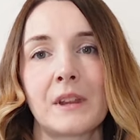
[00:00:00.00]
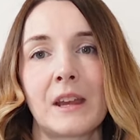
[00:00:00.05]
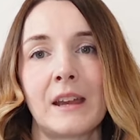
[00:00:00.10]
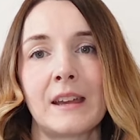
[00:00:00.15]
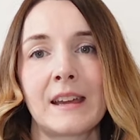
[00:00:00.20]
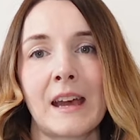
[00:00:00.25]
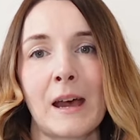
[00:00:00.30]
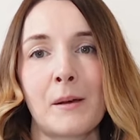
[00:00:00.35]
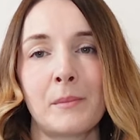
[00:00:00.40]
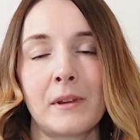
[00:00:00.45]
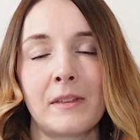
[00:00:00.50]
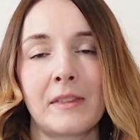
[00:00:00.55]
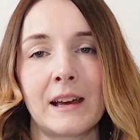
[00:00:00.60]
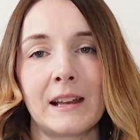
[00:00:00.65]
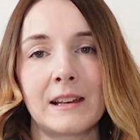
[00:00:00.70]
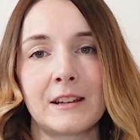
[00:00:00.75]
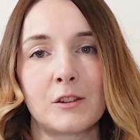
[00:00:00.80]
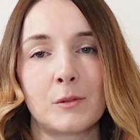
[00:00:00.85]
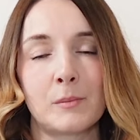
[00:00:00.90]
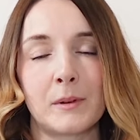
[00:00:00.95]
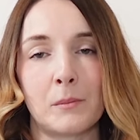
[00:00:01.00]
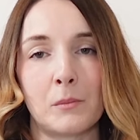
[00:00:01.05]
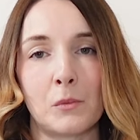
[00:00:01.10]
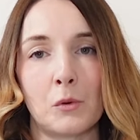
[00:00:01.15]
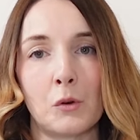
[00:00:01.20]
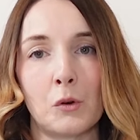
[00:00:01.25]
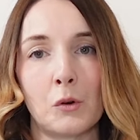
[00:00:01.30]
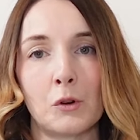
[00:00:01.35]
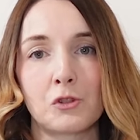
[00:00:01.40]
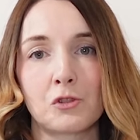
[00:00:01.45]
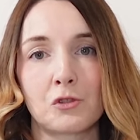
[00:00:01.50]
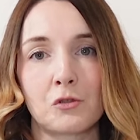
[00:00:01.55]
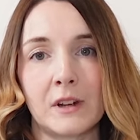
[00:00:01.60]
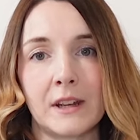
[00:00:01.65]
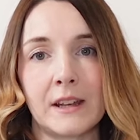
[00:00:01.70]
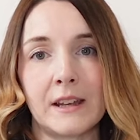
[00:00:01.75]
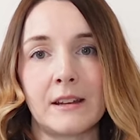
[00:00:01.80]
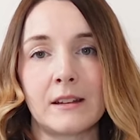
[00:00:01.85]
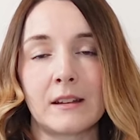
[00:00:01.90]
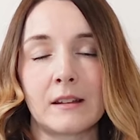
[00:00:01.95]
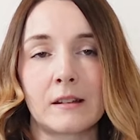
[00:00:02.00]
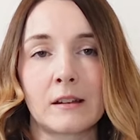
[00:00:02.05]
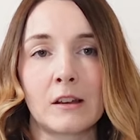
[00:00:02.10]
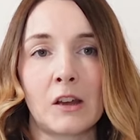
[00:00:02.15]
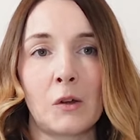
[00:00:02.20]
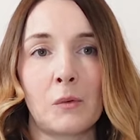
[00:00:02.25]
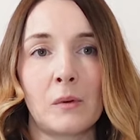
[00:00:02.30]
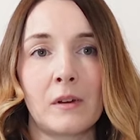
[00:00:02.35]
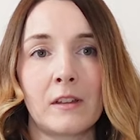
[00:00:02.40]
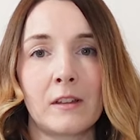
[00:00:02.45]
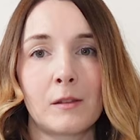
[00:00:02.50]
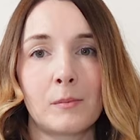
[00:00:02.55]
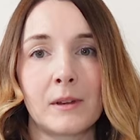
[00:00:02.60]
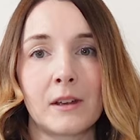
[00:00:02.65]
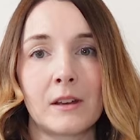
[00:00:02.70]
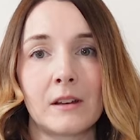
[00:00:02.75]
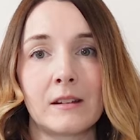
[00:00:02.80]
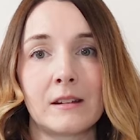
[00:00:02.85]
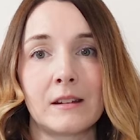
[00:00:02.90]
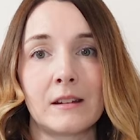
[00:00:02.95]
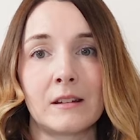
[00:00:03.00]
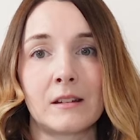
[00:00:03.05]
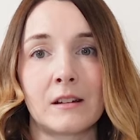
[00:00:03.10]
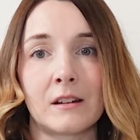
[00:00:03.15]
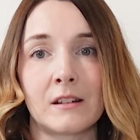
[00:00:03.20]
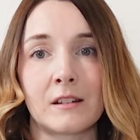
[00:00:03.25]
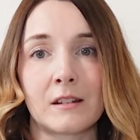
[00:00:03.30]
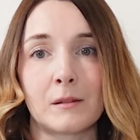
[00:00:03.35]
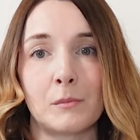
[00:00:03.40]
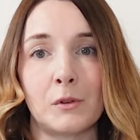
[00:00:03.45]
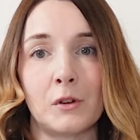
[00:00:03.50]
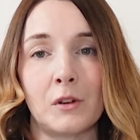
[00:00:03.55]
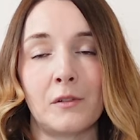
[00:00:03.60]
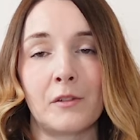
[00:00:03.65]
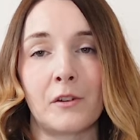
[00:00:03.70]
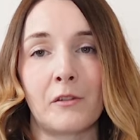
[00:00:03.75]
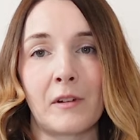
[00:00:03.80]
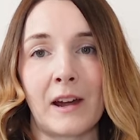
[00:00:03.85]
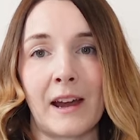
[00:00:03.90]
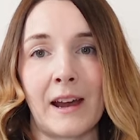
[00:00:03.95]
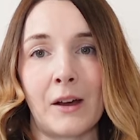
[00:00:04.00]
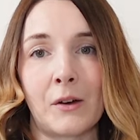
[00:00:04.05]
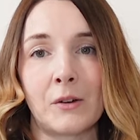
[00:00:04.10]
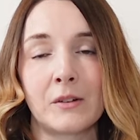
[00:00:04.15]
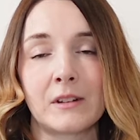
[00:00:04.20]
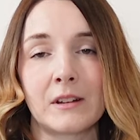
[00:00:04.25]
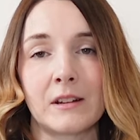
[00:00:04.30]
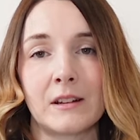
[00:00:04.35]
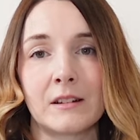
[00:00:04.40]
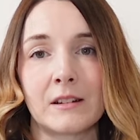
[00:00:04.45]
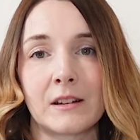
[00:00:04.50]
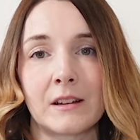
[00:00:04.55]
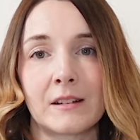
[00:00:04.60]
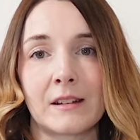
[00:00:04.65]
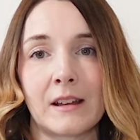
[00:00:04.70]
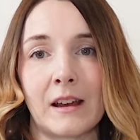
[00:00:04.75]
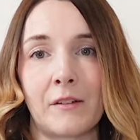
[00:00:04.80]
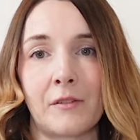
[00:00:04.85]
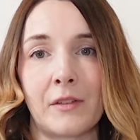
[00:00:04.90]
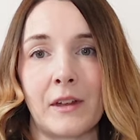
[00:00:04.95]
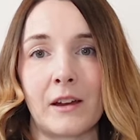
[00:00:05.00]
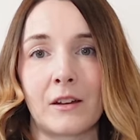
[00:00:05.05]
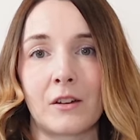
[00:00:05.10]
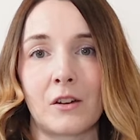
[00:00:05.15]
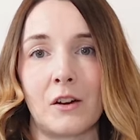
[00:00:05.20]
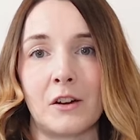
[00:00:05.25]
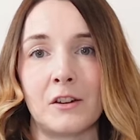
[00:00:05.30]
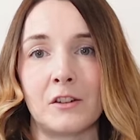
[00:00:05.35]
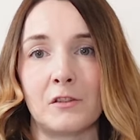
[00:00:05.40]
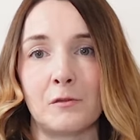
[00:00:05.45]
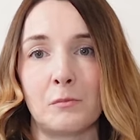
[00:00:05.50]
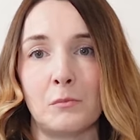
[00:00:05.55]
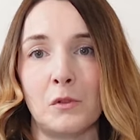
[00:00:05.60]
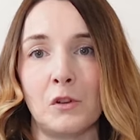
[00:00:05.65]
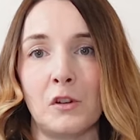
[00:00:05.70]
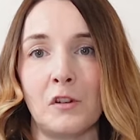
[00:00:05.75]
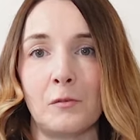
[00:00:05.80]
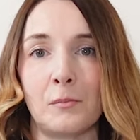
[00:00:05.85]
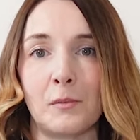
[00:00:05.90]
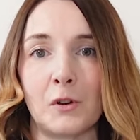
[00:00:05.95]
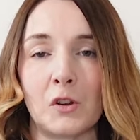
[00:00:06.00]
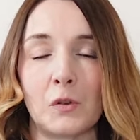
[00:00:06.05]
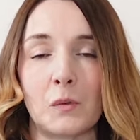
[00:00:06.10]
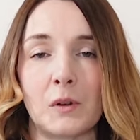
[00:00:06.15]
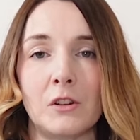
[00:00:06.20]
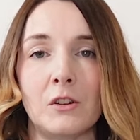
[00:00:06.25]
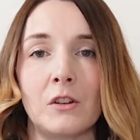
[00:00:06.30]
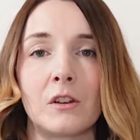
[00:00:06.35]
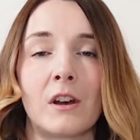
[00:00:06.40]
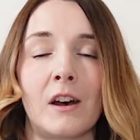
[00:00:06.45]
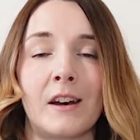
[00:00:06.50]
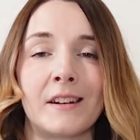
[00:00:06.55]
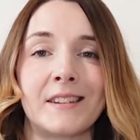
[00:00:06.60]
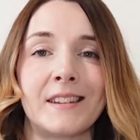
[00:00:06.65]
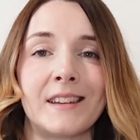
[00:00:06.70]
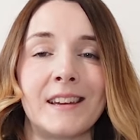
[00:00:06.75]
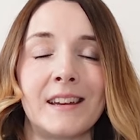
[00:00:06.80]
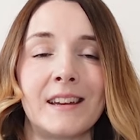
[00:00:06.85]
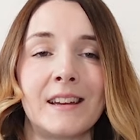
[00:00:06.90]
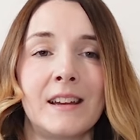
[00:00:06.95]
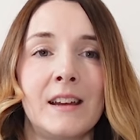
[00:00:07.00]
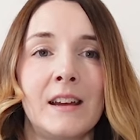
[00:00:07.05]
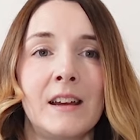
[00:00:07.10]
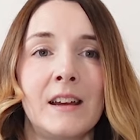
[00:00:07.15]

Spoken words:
It can be that little bit more tricky to sew with because it does move around and it does have that kind of movement when you cut it.